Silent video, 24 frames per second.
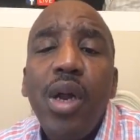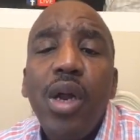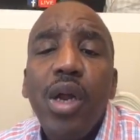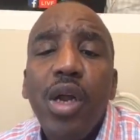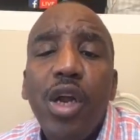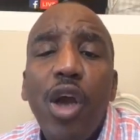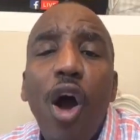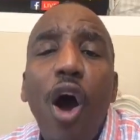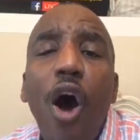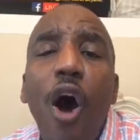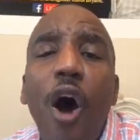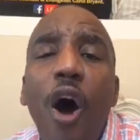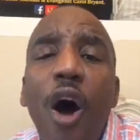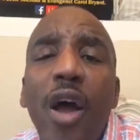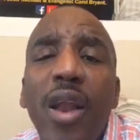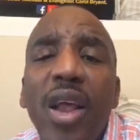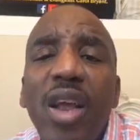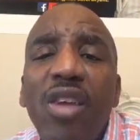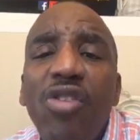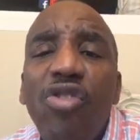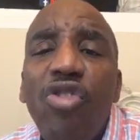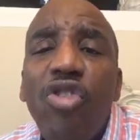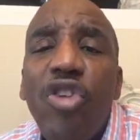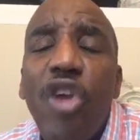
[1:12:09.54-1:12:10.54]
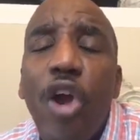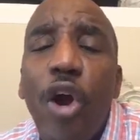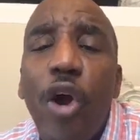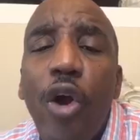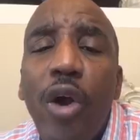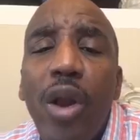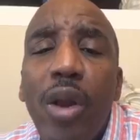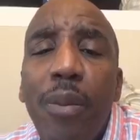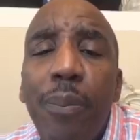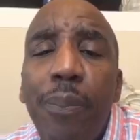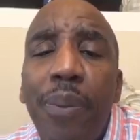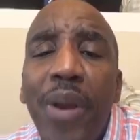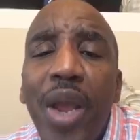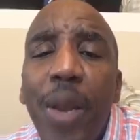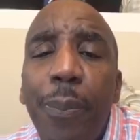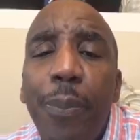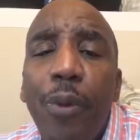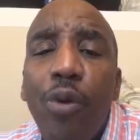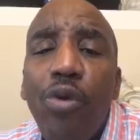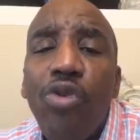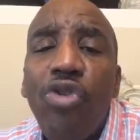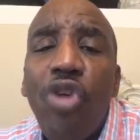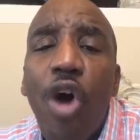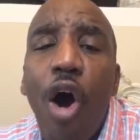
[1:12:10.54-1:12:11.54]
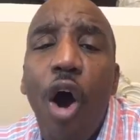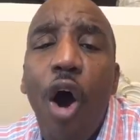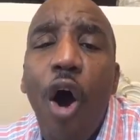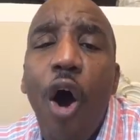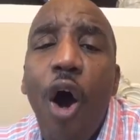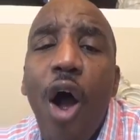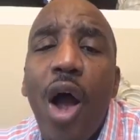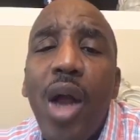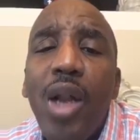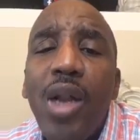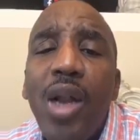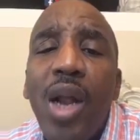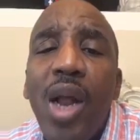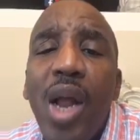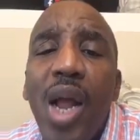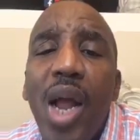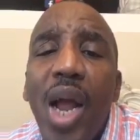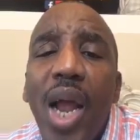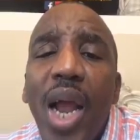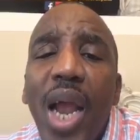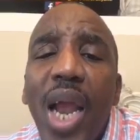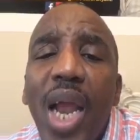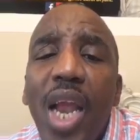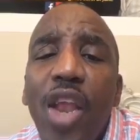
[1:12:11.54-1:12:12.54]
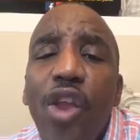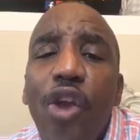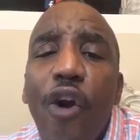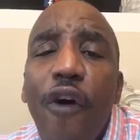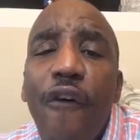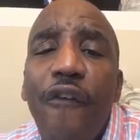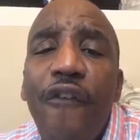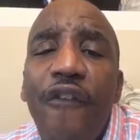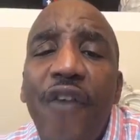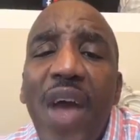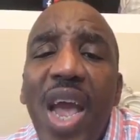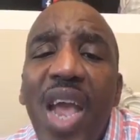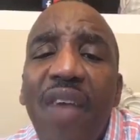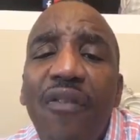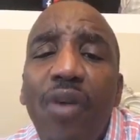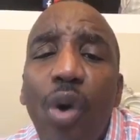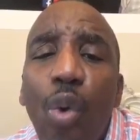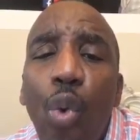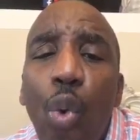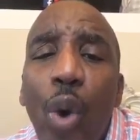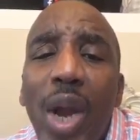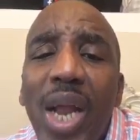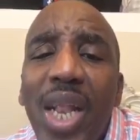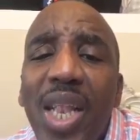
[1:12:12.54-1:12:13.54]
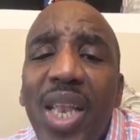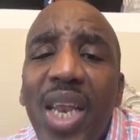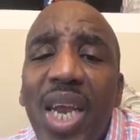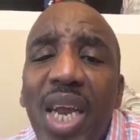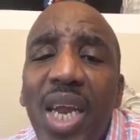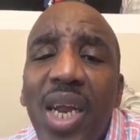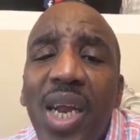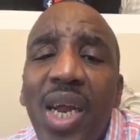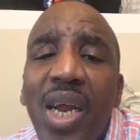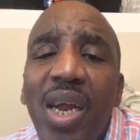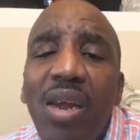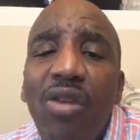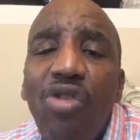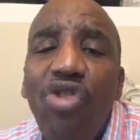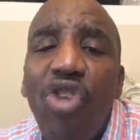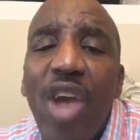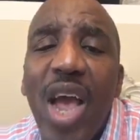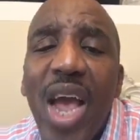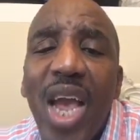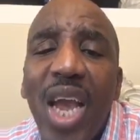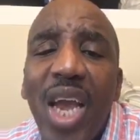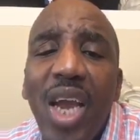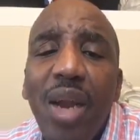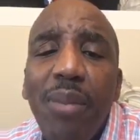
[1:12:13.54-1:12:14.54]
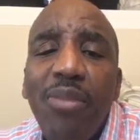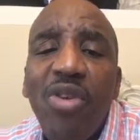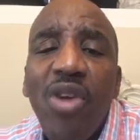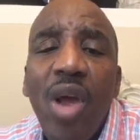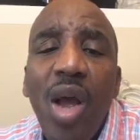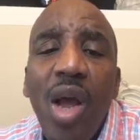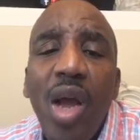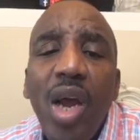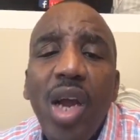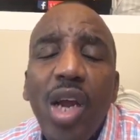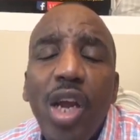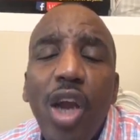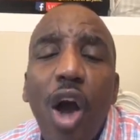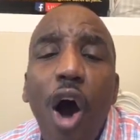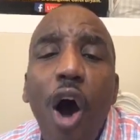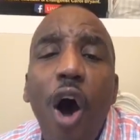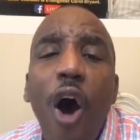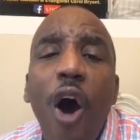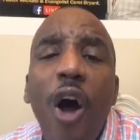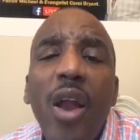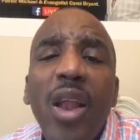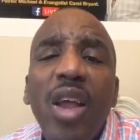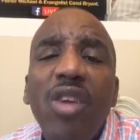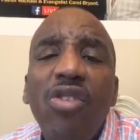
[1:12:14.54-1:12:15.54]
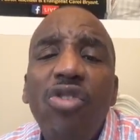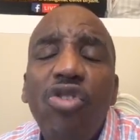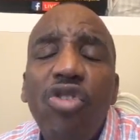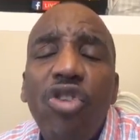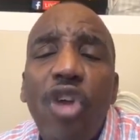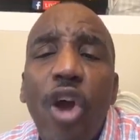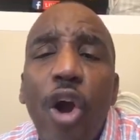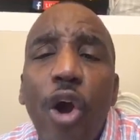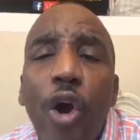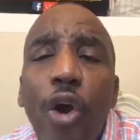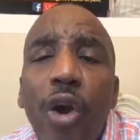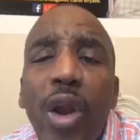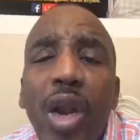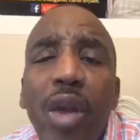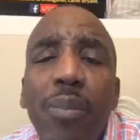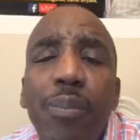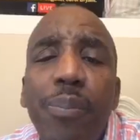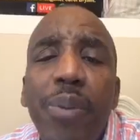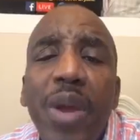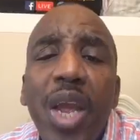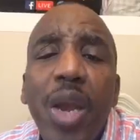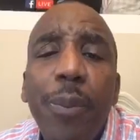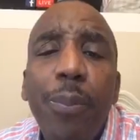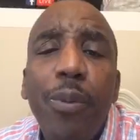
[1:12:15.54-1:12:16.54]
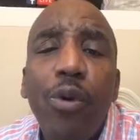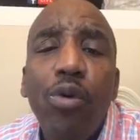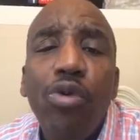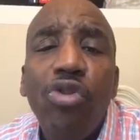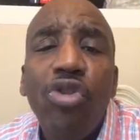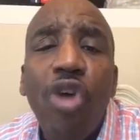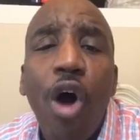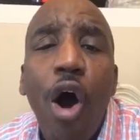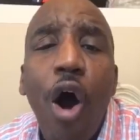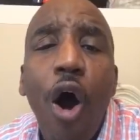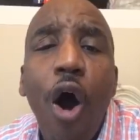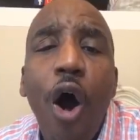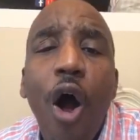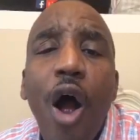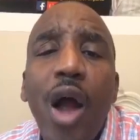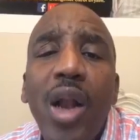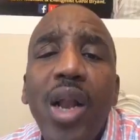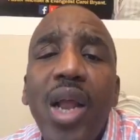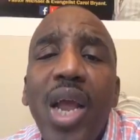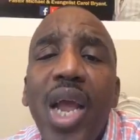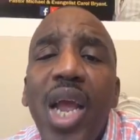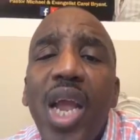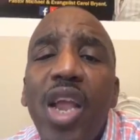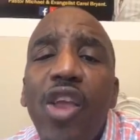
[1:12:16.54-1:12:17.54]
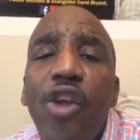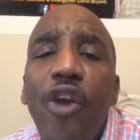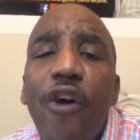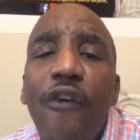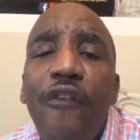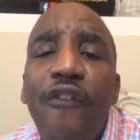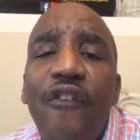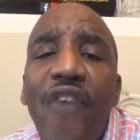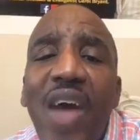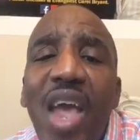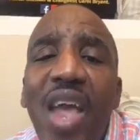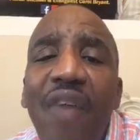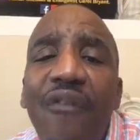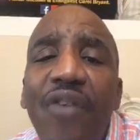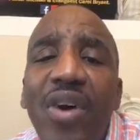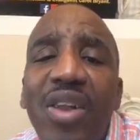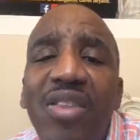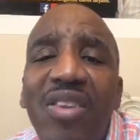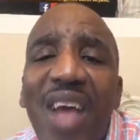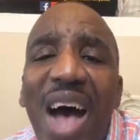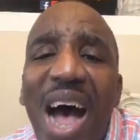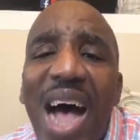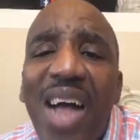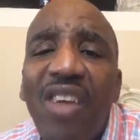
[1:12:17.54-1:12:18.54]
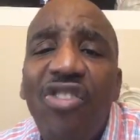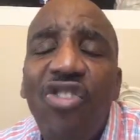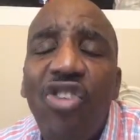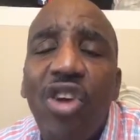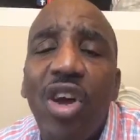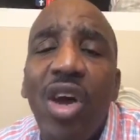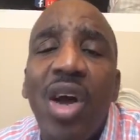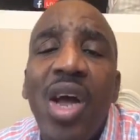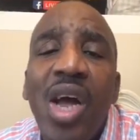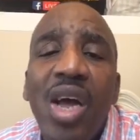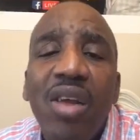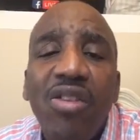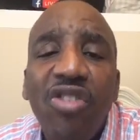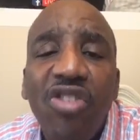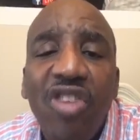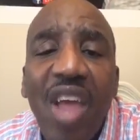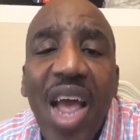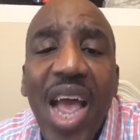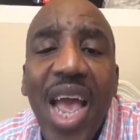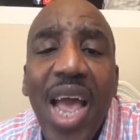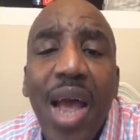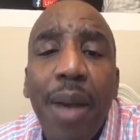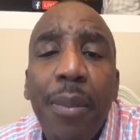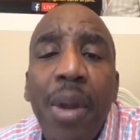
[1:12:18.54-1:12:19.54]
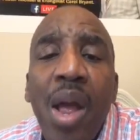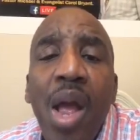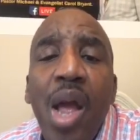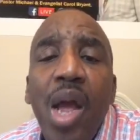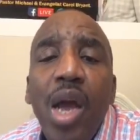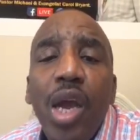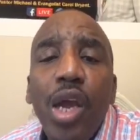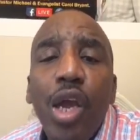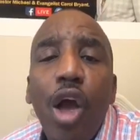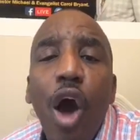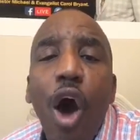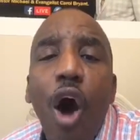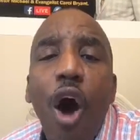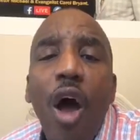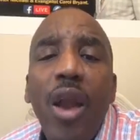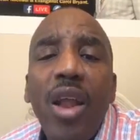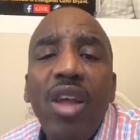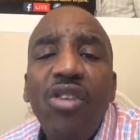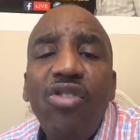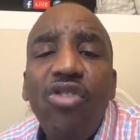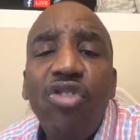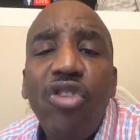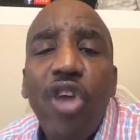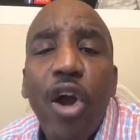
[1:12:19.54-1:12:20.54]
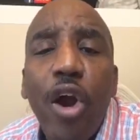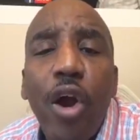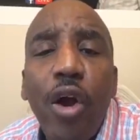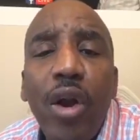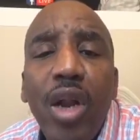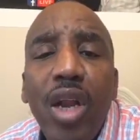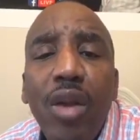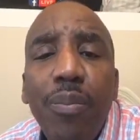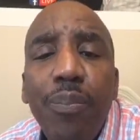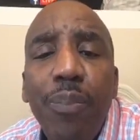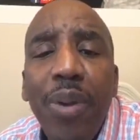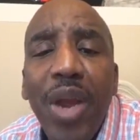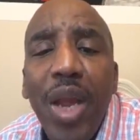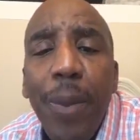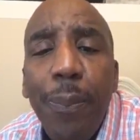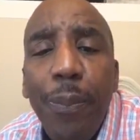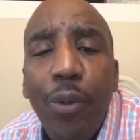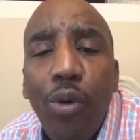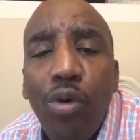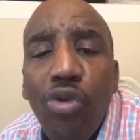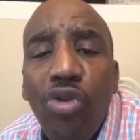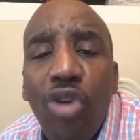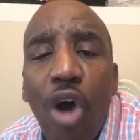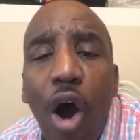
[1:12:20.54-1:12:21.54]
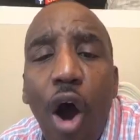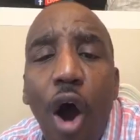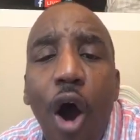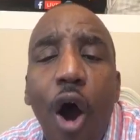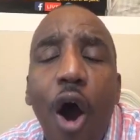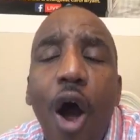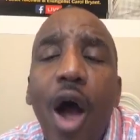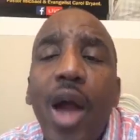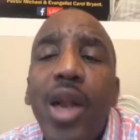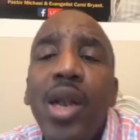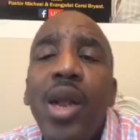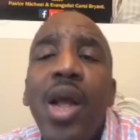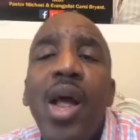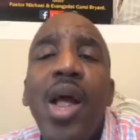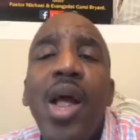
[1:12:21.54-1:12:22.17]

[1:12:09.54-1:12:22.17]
God is turning people's heart in your favor. Wendy, James, God is turning people's heart in your favor. Tasha, Sam, God is turning people's heart